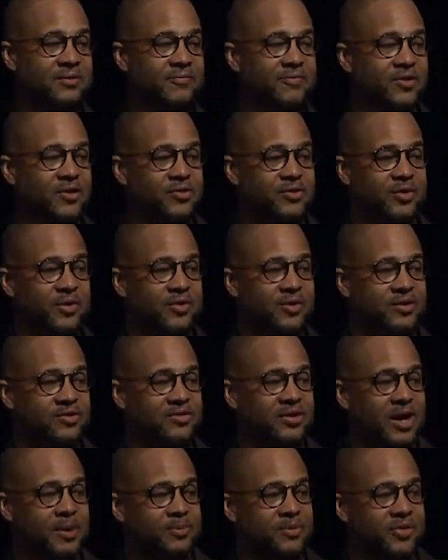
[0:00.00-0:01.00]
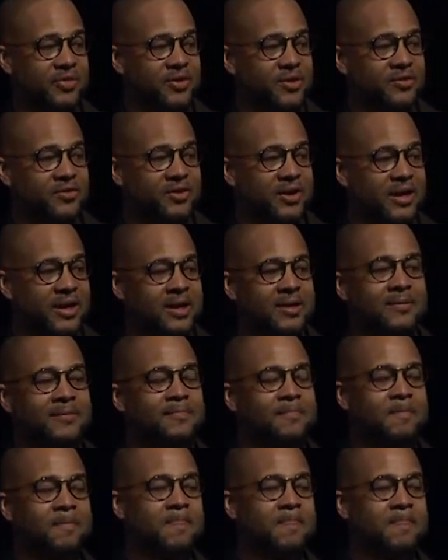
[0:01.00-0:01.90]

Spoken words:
in 1 Corinthians chapter 13,